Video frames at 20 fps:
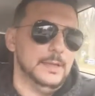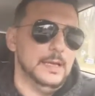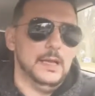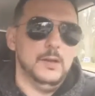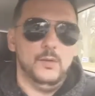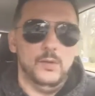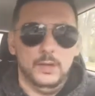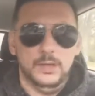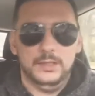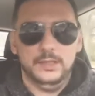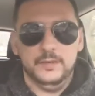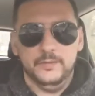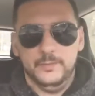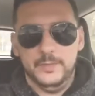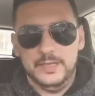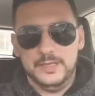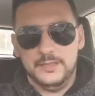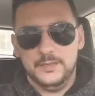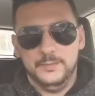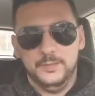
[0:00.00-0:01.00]
I want to give
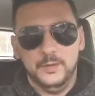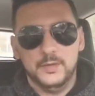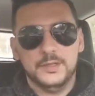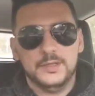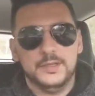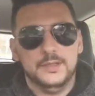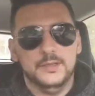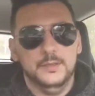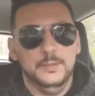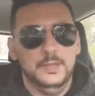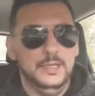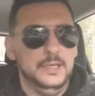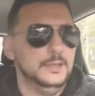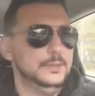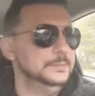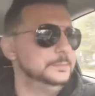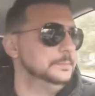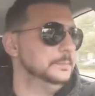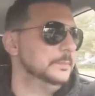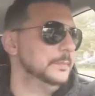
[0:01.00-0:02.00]
my support to the
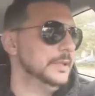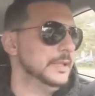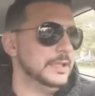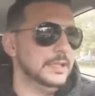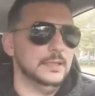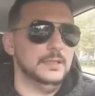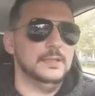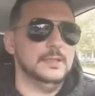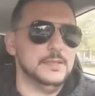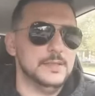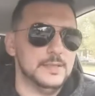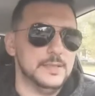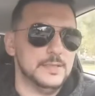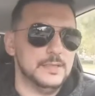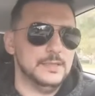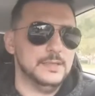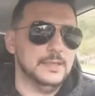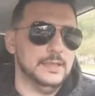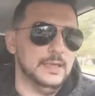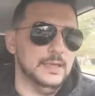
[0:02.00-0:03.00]
man
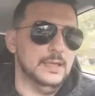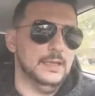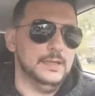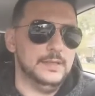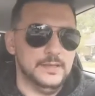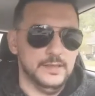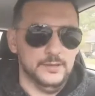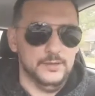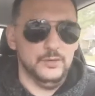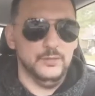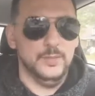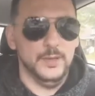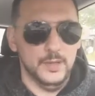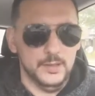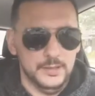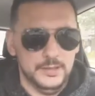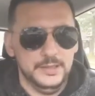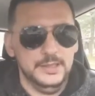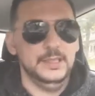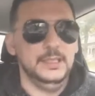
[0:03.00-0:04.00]
because it's a new
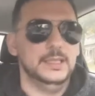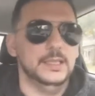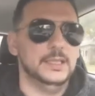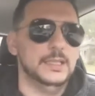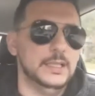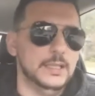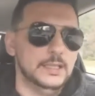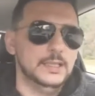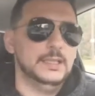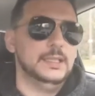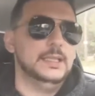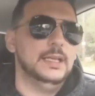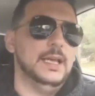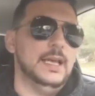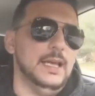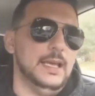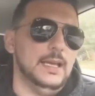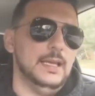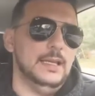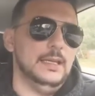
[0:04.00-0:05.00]
party,
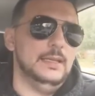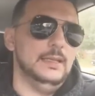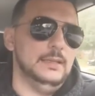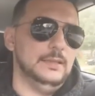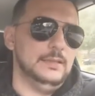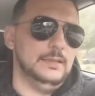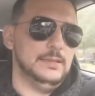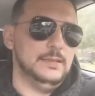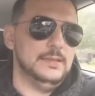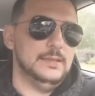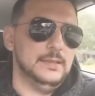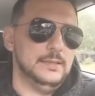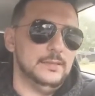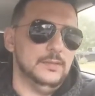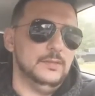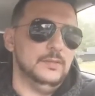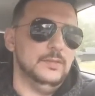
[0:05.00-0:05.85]
and